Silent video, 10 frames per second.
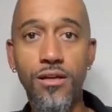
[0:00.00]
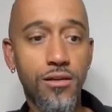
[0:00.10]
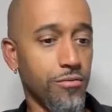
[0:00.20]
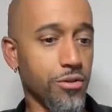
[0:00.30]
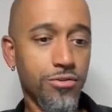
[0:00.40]

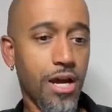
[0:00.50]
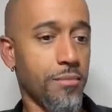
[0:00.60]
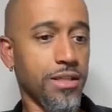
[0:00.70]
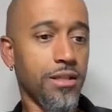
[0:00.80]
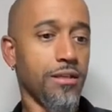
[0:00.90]
We're going to try them
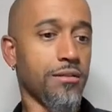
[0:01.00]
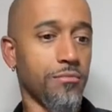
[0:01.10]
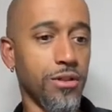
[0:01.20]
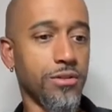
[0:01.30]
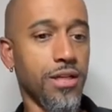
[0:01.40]
and test them.
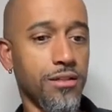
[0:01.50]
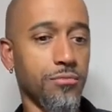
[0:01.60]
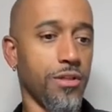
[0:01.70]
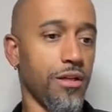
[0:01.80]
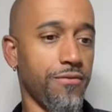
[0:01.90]
We're going to test them
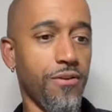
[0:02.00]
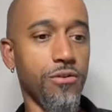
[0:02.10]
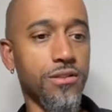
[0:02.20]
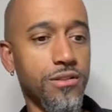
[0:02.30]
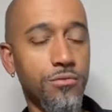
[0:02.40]
with other folks
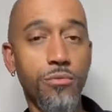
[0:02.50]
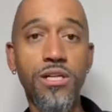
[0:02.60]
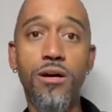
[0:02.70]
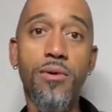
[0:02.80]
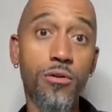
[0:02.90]
and see what we
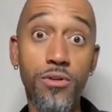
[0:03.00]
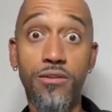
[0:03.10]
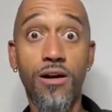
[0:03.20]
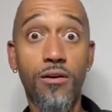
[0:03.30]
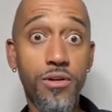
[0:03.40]
come up with,
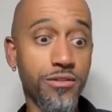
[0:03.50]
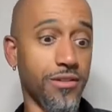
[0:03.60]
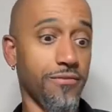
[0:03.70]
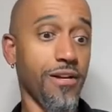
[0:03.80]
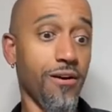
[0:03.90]
y'all. We're going to see
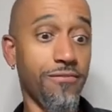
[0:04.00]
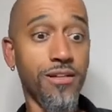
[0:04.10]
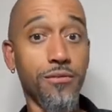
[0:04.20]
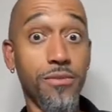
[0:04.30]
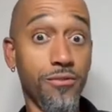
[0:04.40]
if y'all
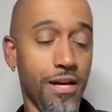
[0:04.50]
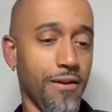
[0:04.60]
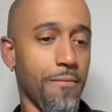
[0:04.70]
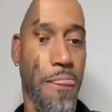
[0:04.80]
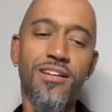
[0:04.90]
feeling me, right?
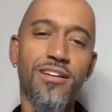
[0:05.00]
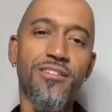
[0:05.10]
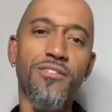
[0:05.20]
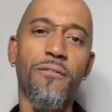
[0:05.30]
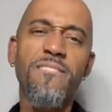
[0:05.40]

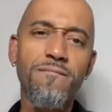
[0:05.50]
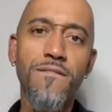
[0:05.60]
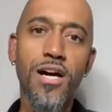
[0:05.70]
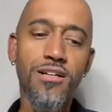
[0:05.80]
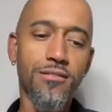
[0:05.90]
So,
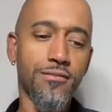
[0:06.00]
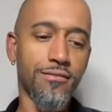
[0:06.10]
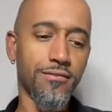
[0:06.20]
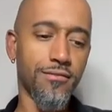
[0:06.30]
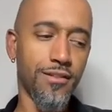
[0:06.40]

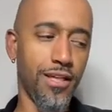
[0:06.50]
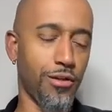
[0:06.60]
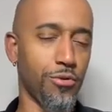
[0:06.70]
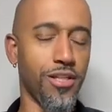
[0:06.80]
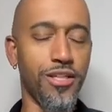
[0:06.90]

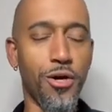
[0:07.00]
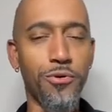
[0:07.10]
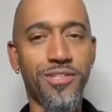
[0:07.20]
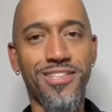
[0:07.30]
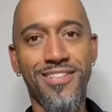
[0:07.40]
equally
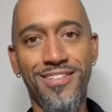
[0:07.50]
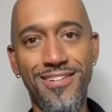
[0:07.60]
yoked.